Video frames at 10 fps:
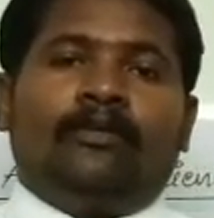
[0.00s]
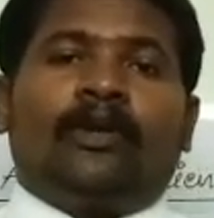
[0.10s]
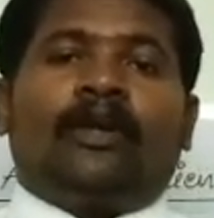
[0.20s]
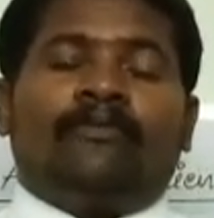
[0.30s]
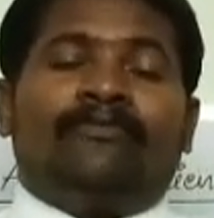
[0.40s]

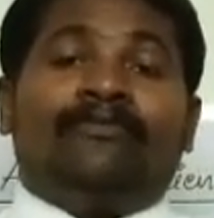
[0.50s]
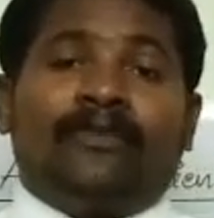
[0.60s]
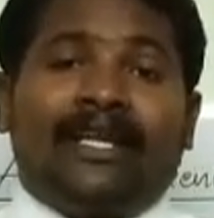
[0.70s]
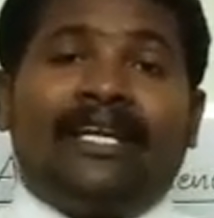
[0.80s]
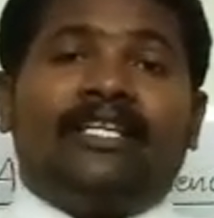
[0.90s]
Okay,
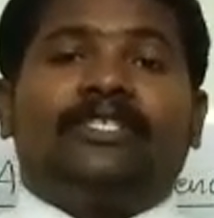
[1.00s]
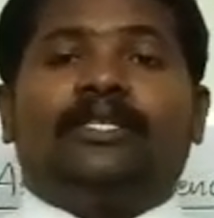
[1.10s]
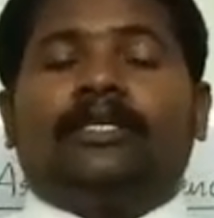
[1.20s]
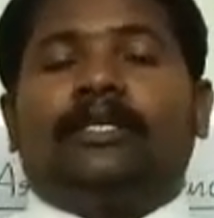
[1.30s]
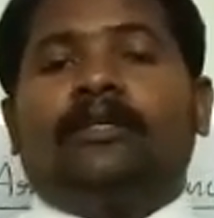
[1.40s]
let us
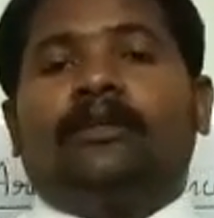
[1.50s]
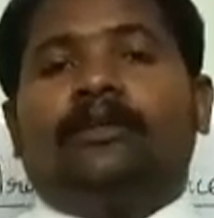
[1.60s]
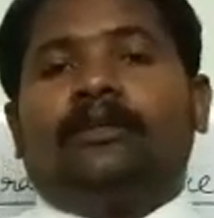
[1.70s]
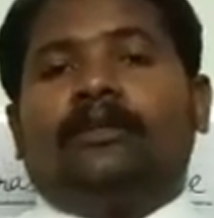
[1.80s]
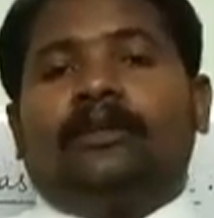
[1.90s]

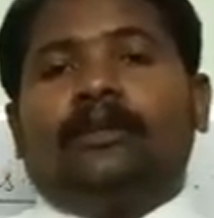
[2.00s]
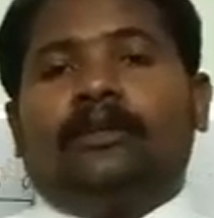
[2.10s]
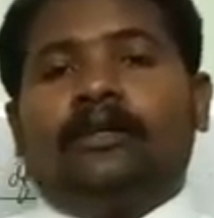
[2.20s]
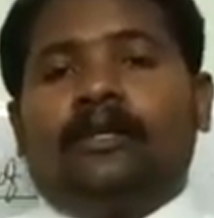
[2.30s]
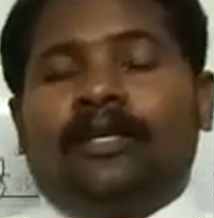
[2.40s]

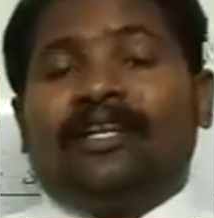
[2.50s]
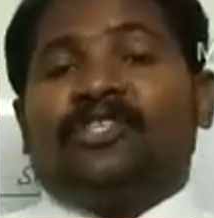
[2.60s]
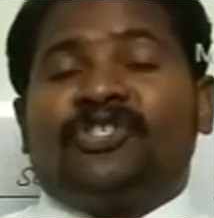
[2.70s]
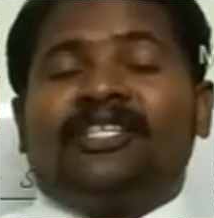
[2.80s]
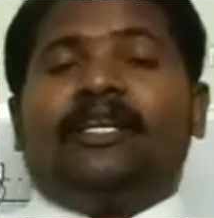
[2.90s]

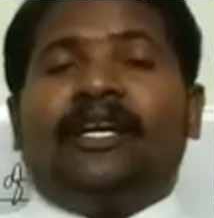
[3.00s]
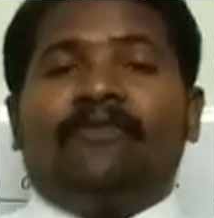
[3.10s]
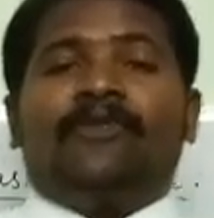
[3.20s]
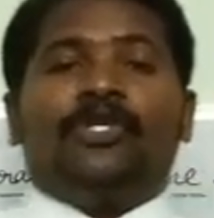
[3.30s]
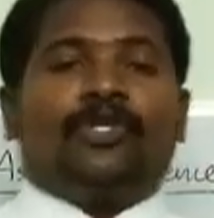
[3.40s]
see the
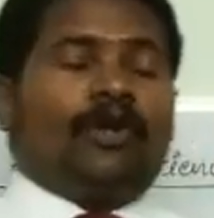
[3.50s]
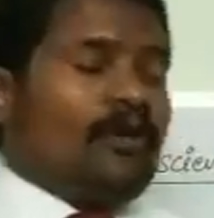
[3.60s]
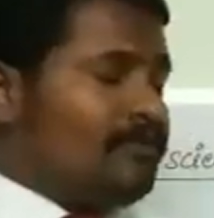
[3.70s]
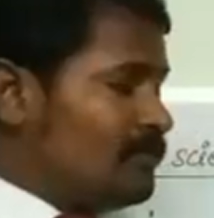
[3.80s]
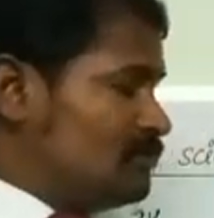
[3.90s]
definition
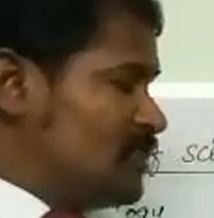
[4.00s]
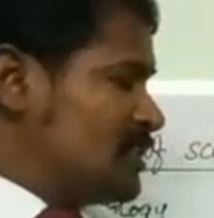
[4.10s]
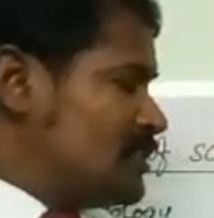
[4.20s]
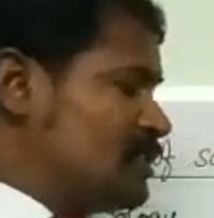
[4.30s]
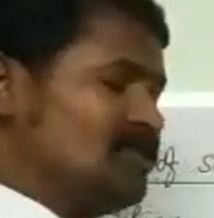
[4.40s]
of
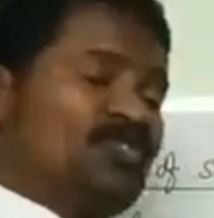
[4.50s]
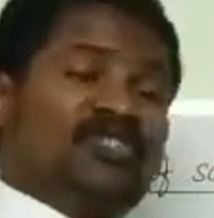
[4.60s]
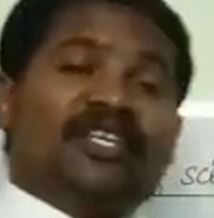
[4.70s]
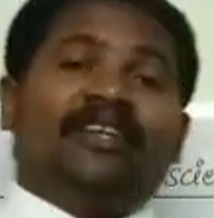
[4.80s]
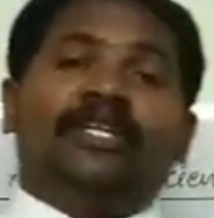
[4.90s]
this
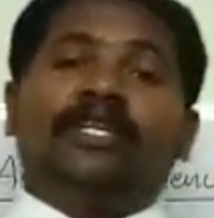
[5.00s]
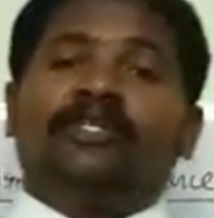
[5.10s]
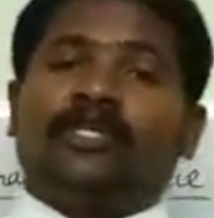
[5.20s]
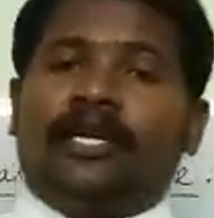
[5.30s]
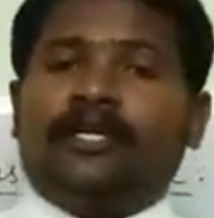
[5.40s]
genetic
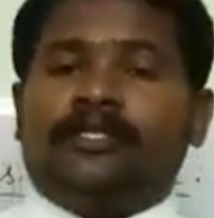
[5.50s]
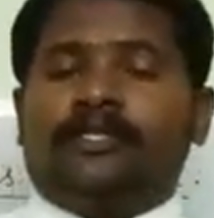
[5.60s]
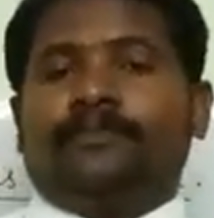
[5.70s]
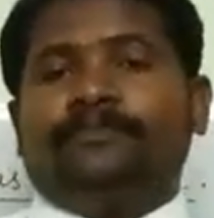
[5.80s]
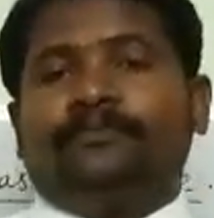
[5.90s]

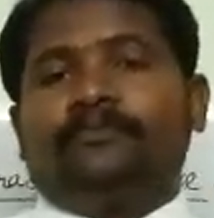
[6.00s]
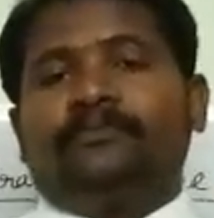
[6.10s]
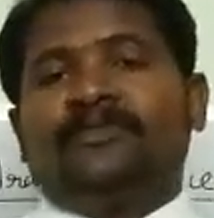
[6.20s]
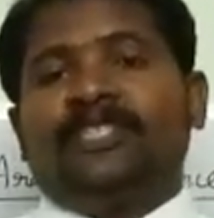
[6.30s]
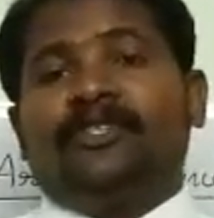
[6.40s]
science.
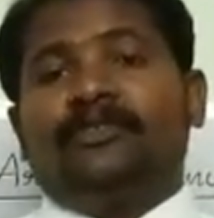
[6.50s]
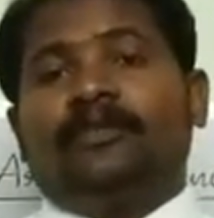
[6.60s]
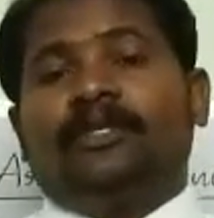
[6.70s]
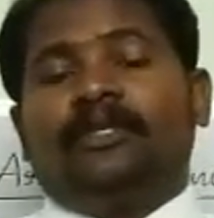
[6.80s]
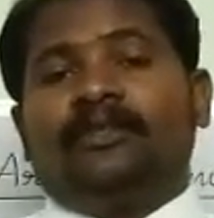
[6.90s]

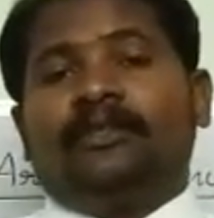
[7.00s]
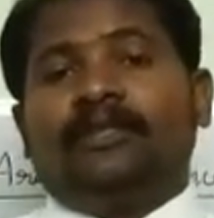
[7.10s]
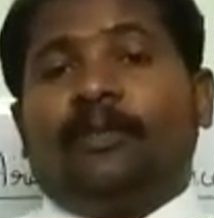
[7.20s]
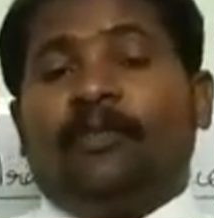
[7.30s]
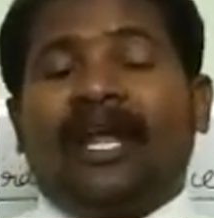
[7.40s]

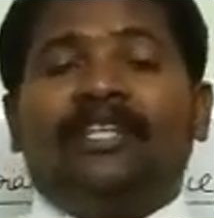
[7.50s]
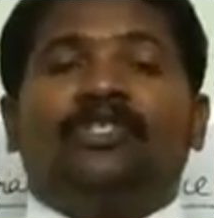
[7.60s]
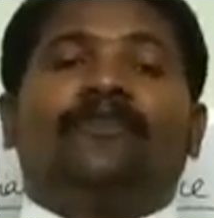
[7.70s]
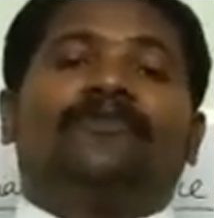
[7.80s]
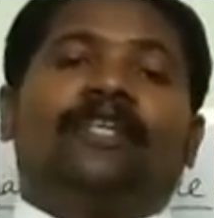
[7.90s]
The branch
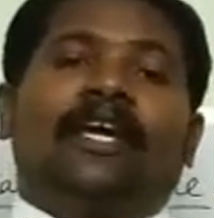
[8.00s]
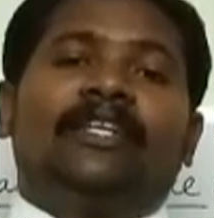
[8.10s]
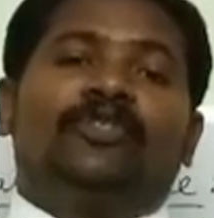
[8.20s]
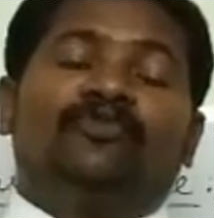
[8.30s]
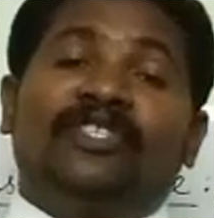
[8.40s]
of
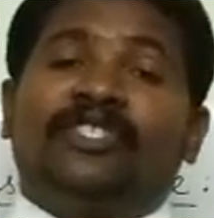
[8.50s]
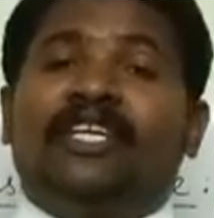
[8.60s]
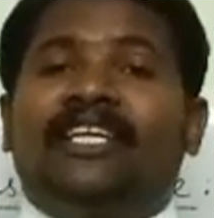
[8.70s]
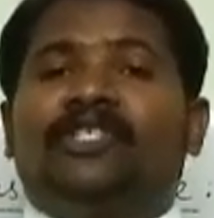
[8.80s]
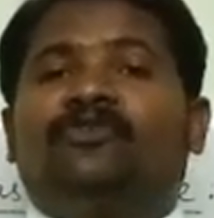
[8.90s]
science which
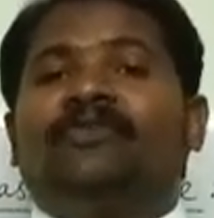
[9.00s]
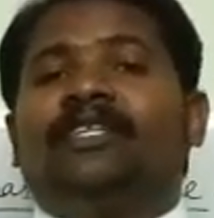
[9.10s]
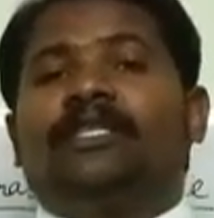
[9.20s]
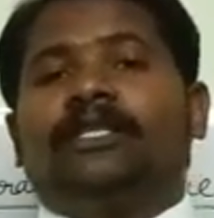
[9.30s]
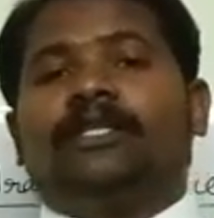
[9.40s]
deals
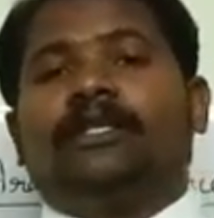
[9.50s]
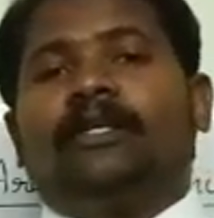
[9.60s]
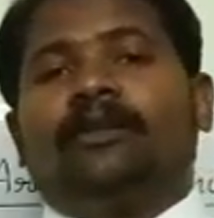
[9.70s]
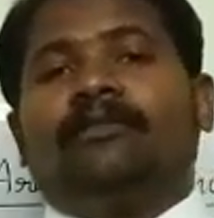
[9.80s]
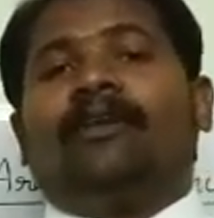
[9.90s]
with
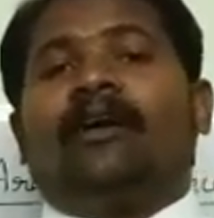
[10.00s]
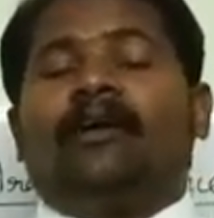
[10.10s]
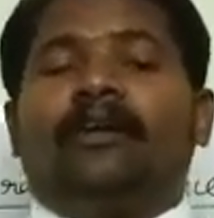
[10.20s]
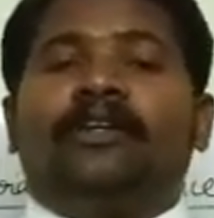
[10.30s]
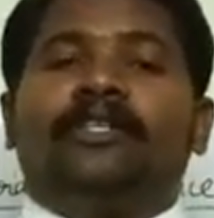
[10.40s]
the
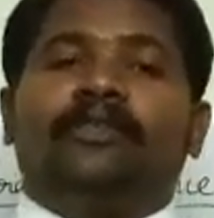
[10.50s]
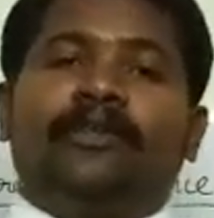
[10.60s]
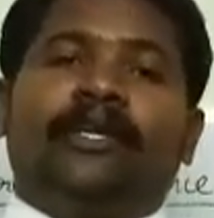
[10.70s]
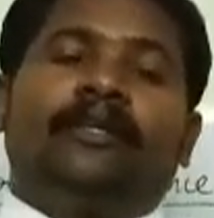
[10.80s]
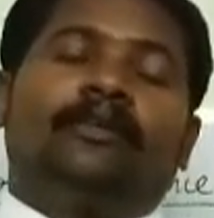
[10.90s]

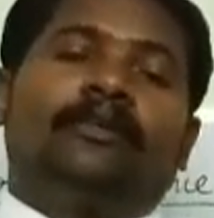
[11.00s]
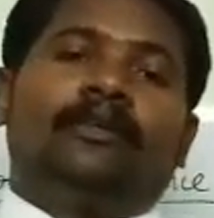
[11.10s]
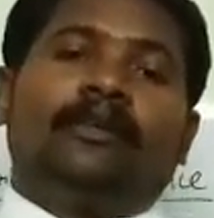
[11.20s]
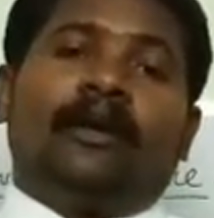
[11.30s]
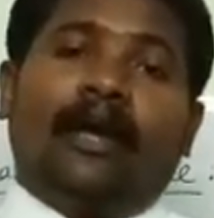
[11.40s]
hereditary
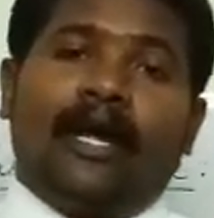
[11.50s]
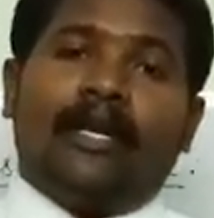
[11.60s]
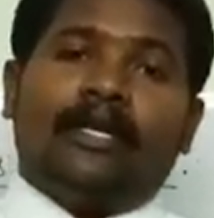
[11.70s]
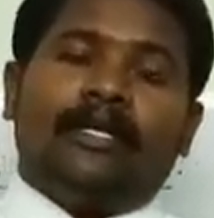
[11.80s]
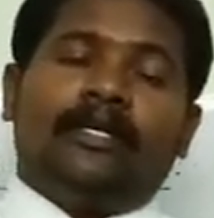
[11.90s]

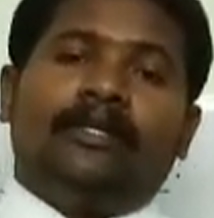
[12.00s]
and